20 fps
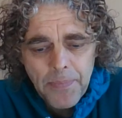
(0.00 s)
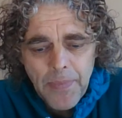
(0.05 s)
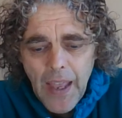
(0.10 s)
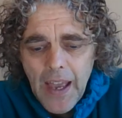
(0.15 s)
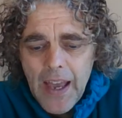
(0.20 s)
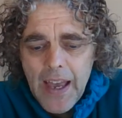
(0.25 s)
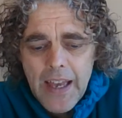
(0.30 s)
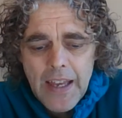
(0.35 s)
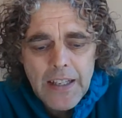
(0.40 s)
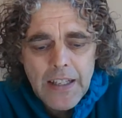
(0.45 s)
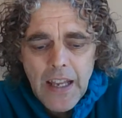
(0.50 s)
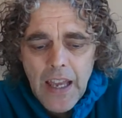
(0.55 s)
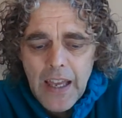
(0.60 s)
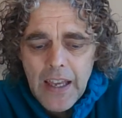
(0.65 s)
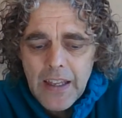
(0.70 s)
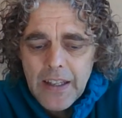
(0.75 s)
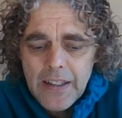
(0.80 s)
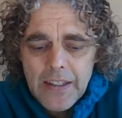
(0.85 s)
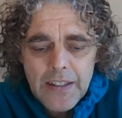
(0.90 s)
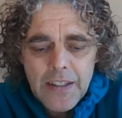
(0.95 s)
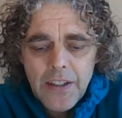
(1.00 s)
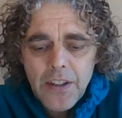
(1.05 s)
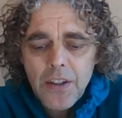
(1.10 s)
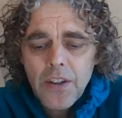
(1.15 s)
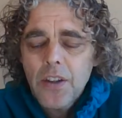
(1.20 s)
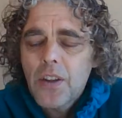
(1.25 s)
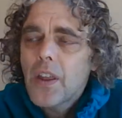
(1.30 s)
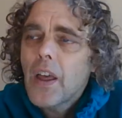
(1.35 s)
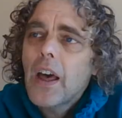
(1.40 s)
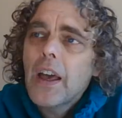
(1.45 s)
And uh,
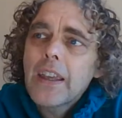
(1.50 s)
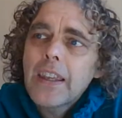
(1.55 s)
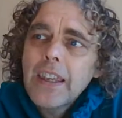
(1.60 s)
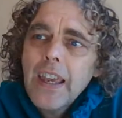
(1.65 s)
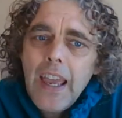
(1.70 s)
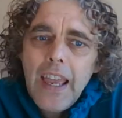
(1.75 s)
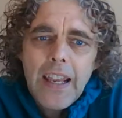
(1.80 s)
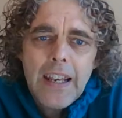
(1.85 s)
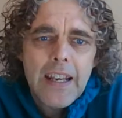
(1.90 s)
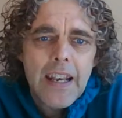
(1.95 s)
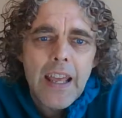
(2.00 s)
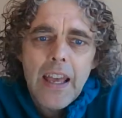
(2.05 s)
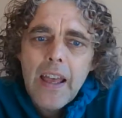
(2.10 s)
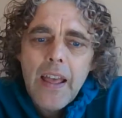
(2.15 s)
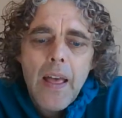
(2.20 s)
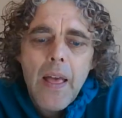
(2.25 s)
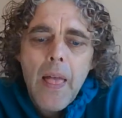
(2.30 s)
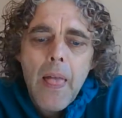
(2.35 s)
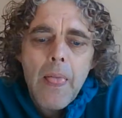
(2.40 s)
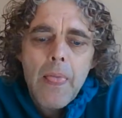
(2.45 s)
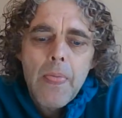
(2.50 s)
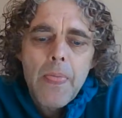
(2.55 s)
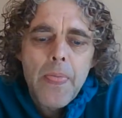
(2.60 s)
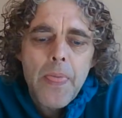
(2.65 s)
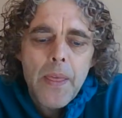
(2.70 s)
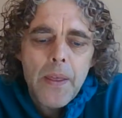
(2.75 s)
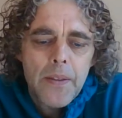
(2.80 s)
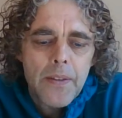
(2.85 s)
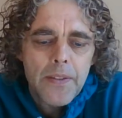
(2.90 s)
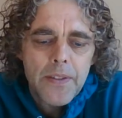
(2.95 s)
again,
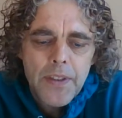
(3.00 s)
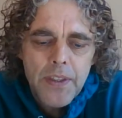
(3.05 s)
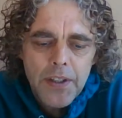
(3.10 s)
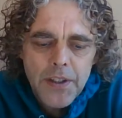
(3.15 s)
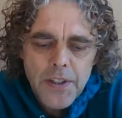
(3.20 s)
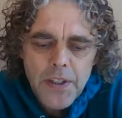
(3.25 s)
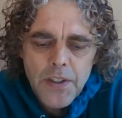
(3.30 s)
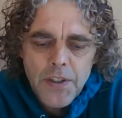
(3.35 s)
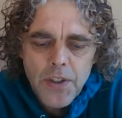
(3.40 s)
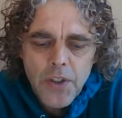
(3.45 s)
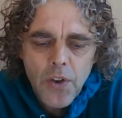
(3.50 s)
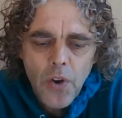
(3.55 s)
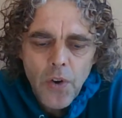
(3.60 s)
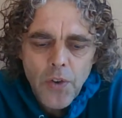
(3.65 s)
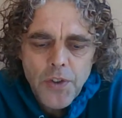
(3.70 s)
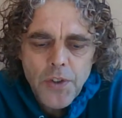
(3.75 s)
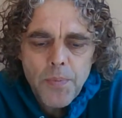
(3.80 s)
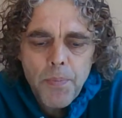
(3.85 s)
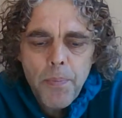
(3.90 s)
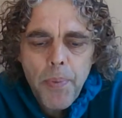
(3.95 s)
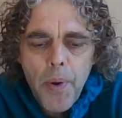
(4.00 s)
this is God's